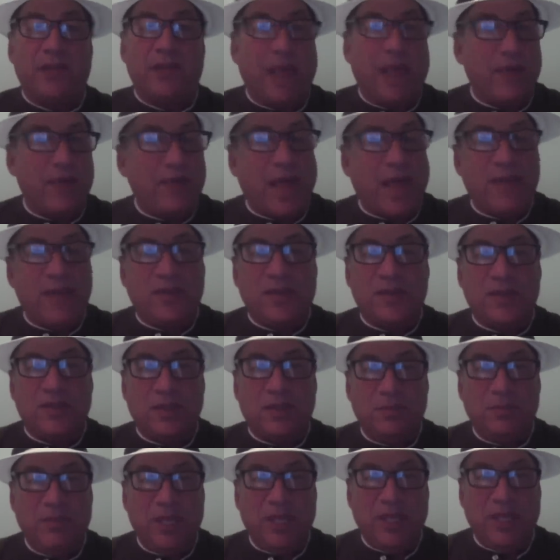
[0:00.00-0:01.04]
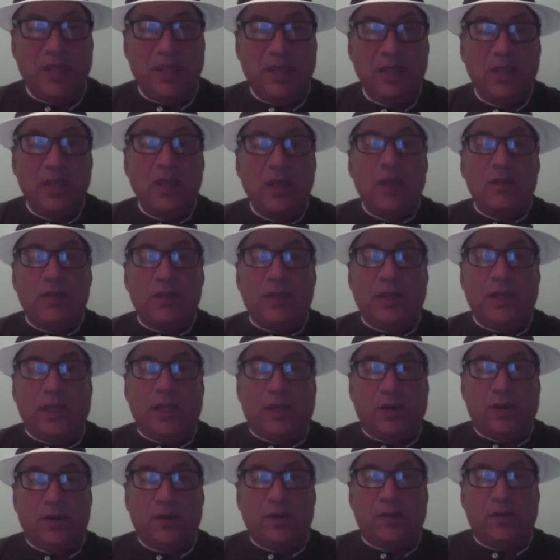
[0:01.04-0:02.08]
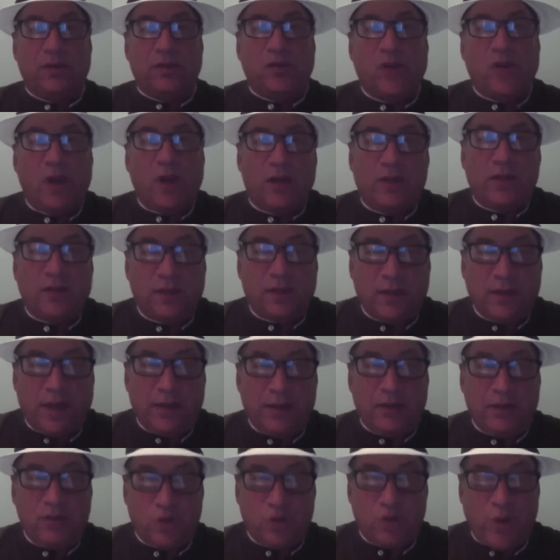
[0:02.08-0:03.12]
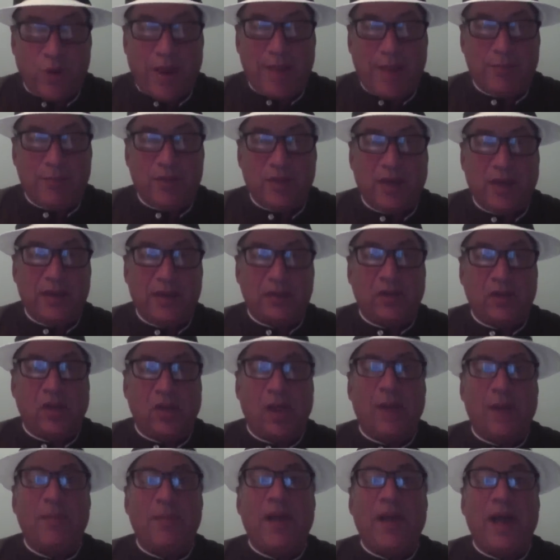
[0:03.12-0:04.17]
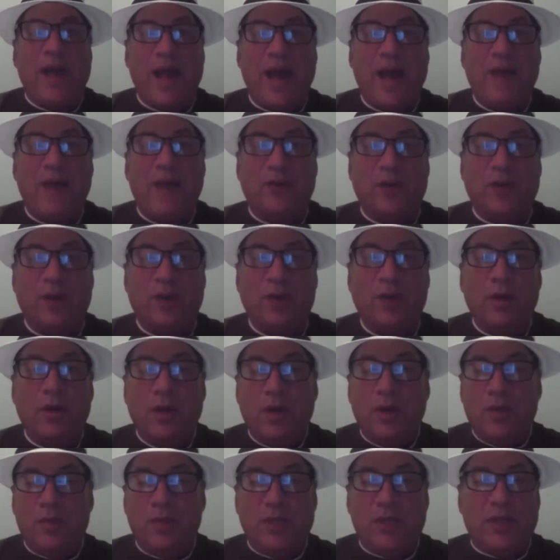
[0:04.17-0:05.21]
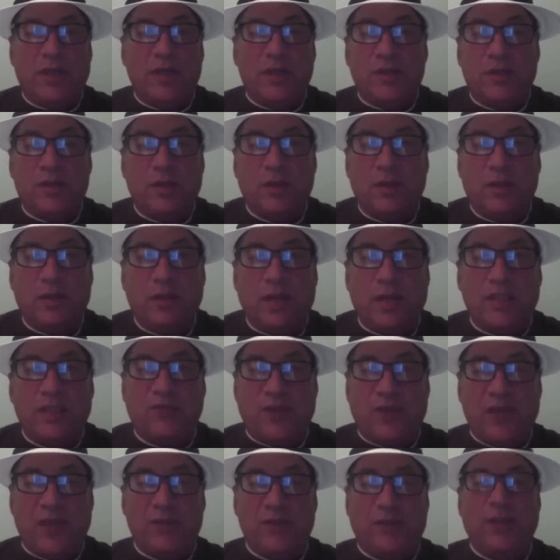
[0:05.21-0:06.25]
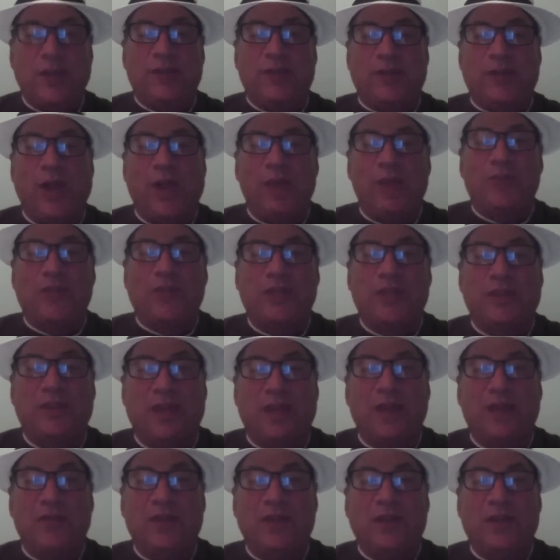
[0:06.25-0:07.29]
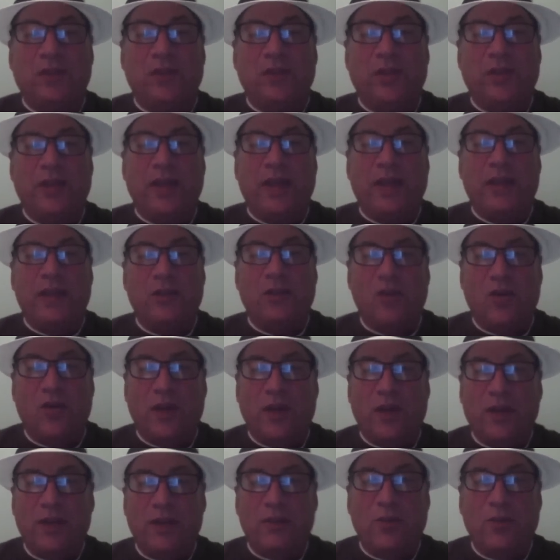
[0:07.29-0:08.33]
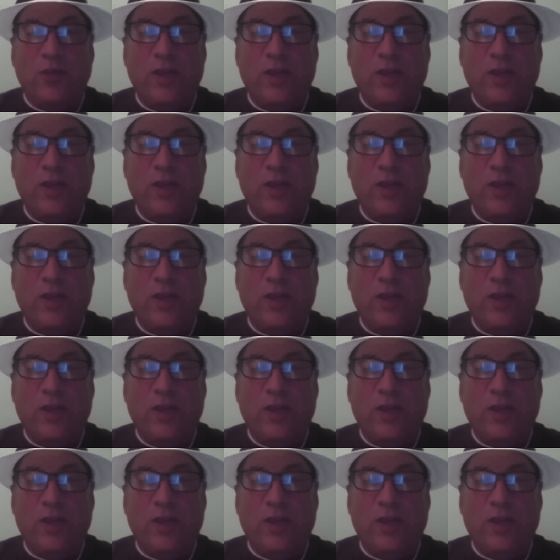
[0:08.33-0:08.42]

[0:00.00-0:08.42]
Now, that doesn't mean that he couldn't have gone to night Tramp nightclub after, because let's face it, clubs in London only get going in the